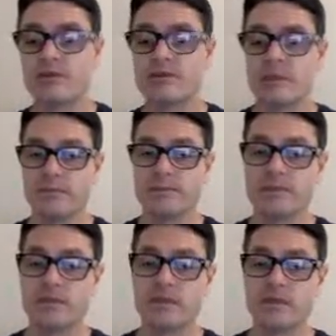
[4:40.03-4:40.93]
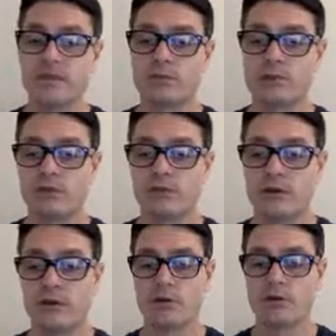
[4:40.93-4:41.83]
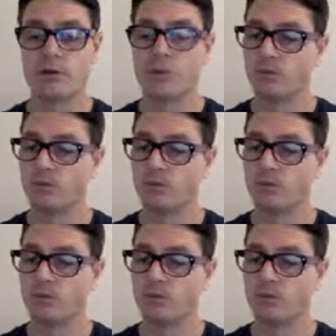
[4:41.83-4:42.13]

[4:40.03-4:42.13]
present themselves as a warrior pharaoh.